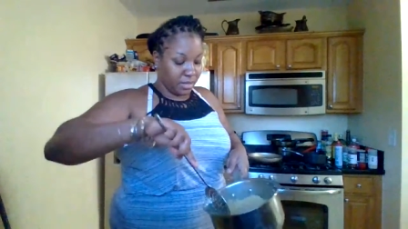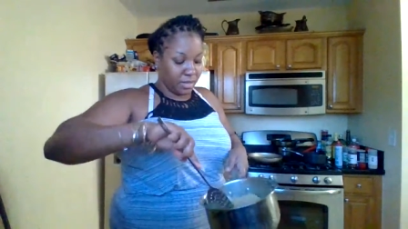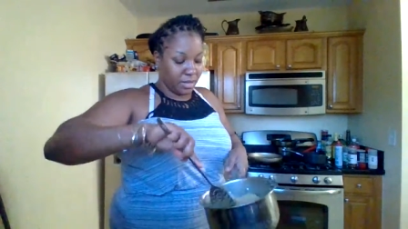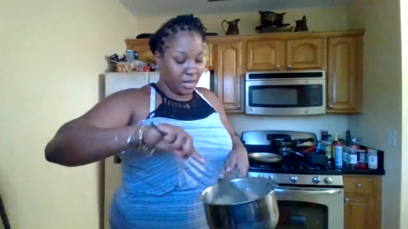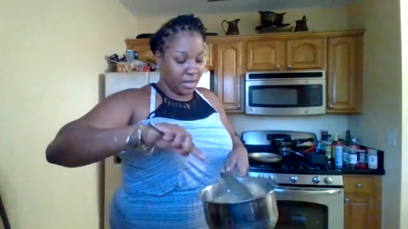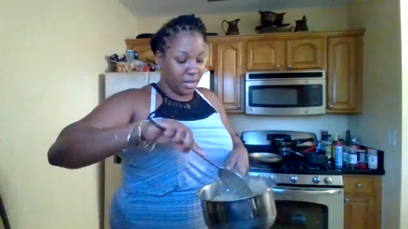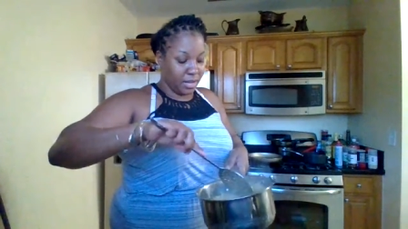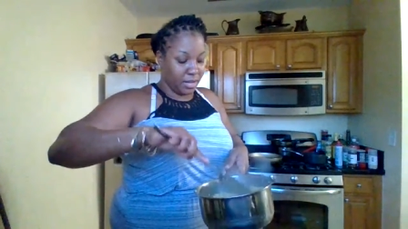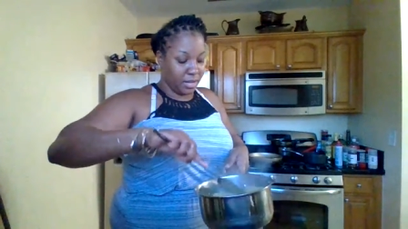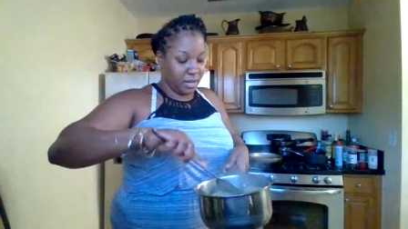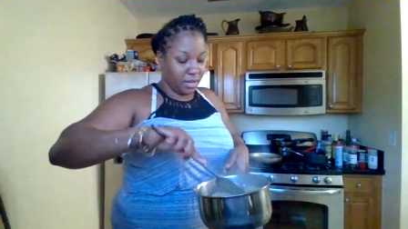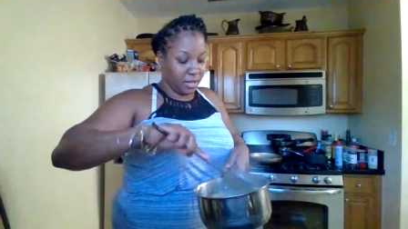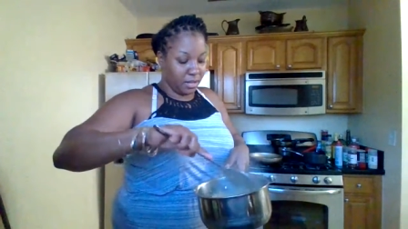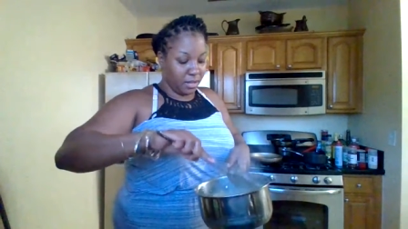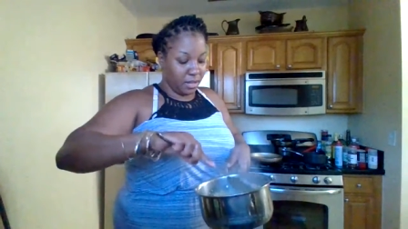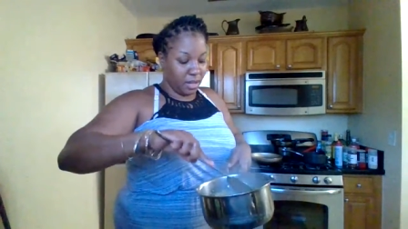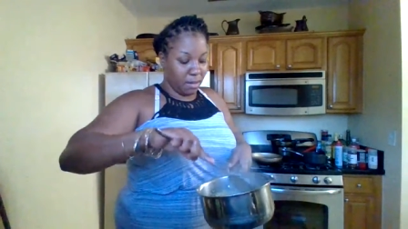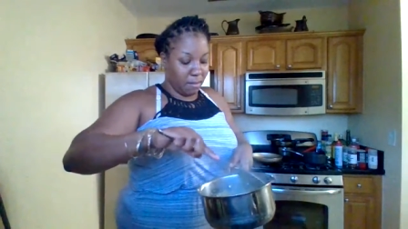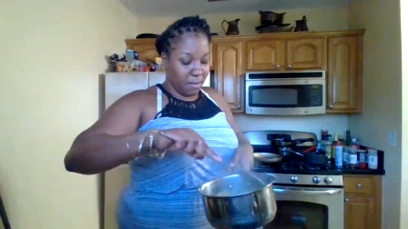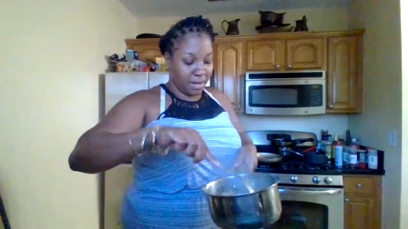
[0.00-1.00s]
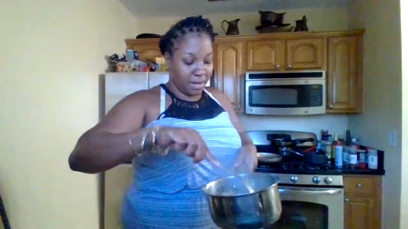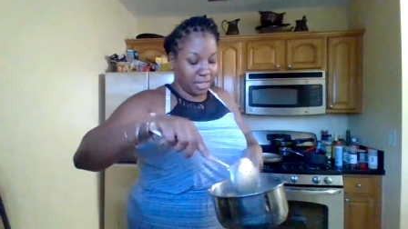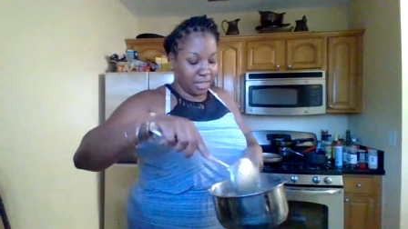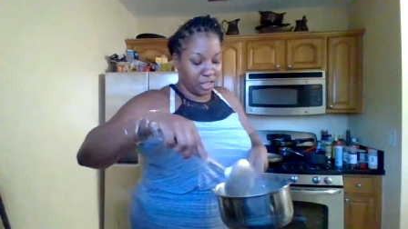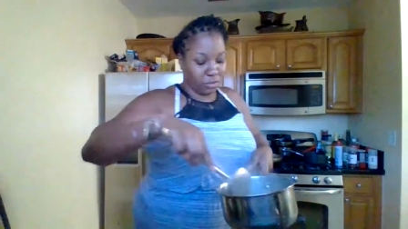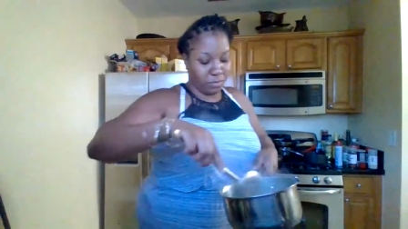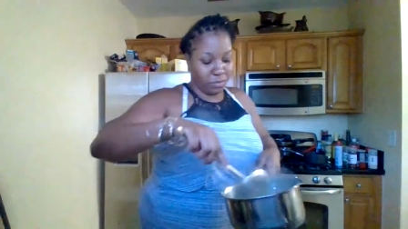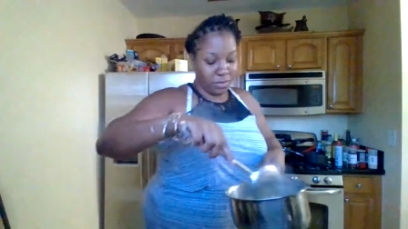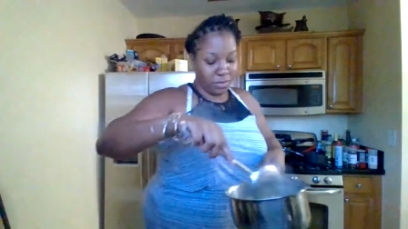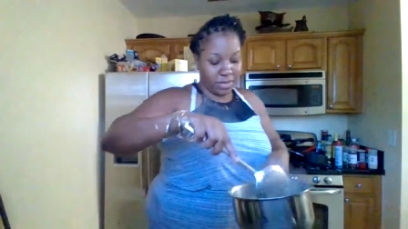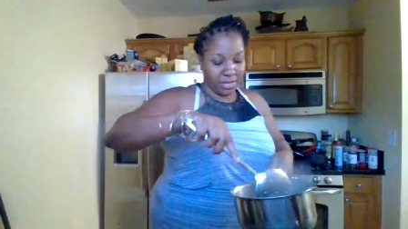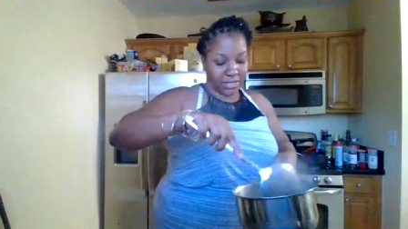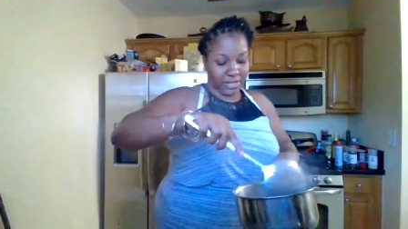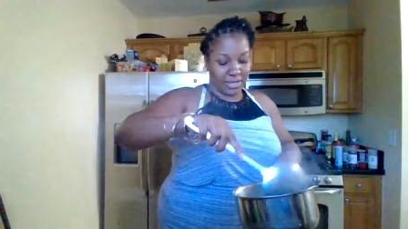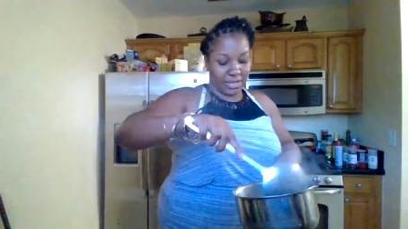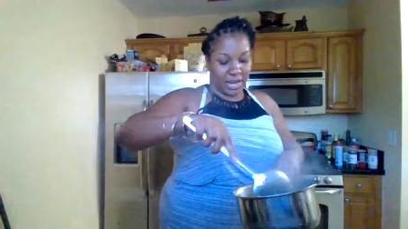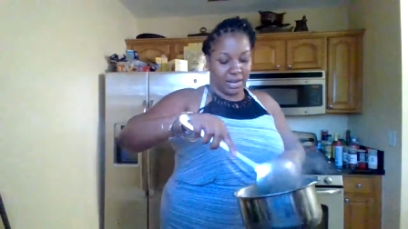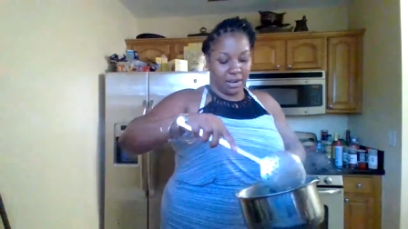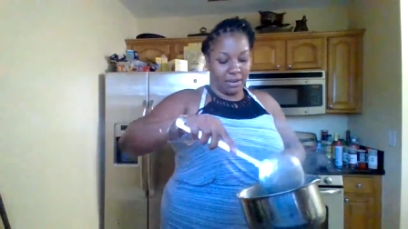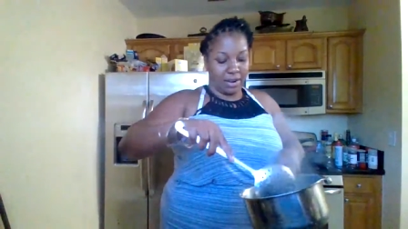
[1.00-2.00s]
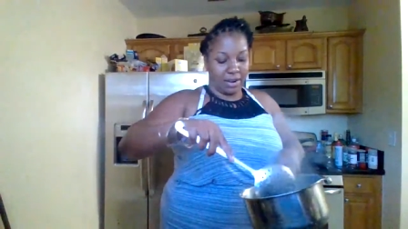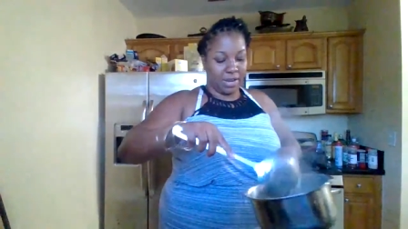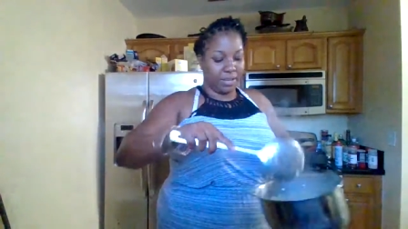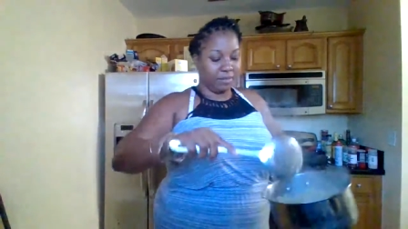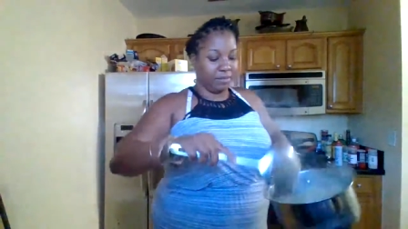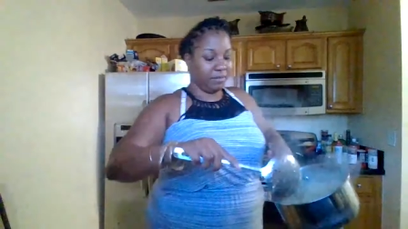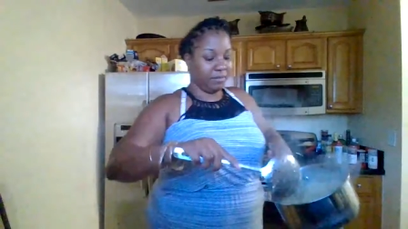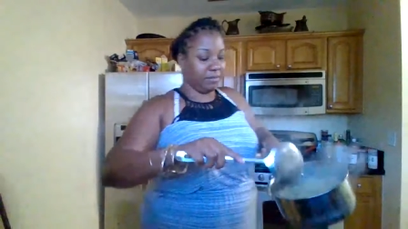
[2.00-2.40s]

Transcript: Than the amount that you put inside, all right?